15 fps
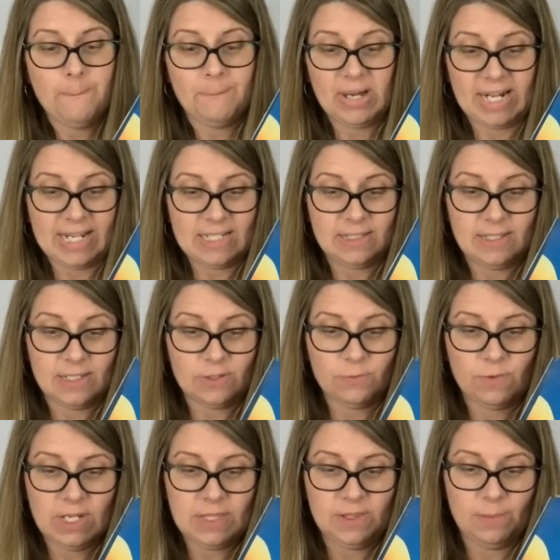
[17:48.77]
but I did
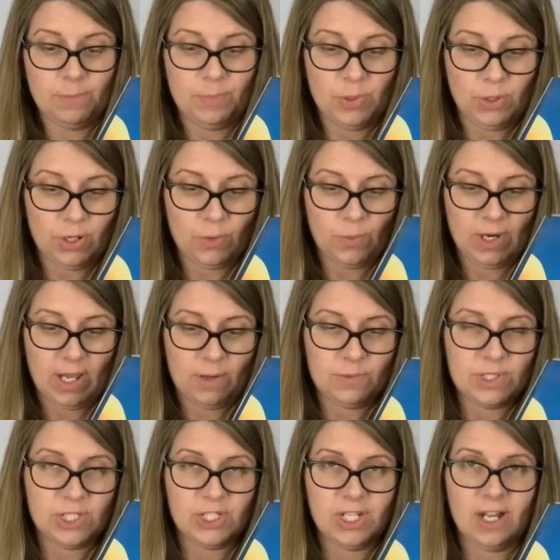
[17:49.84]
read the book when I
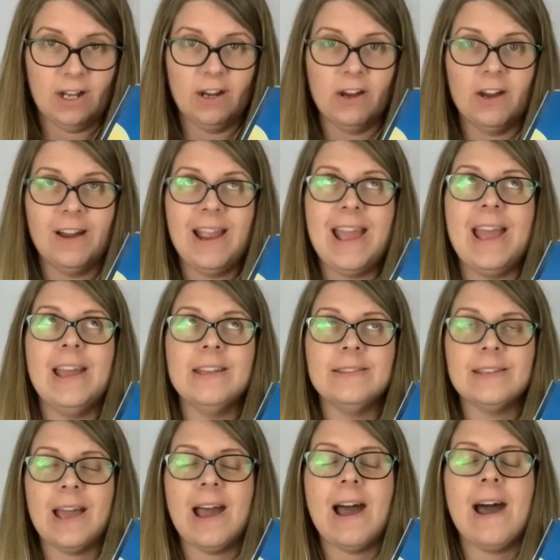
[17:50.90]
was younger
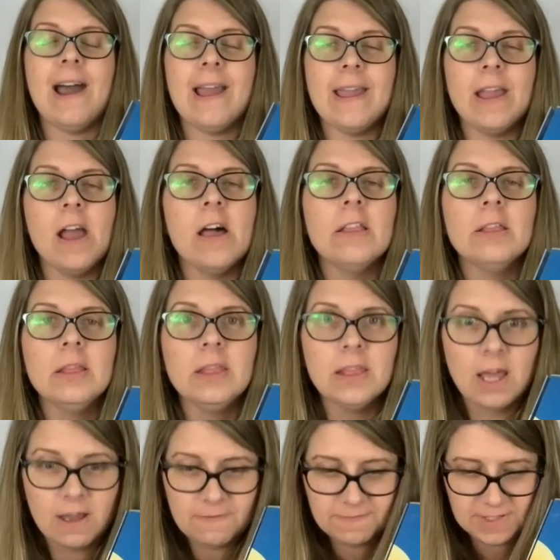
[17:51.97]
and I
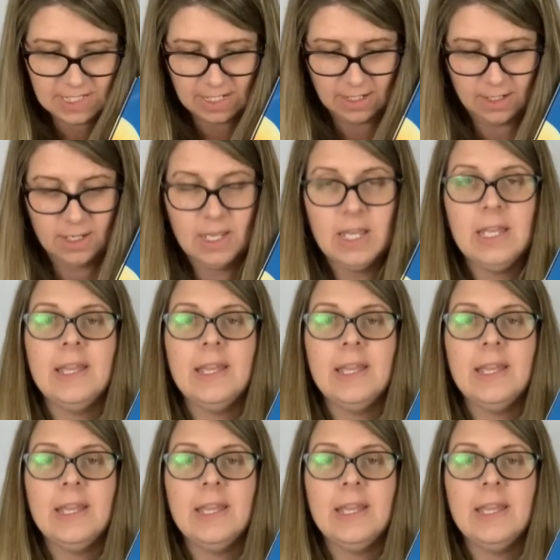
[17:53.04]
loved it.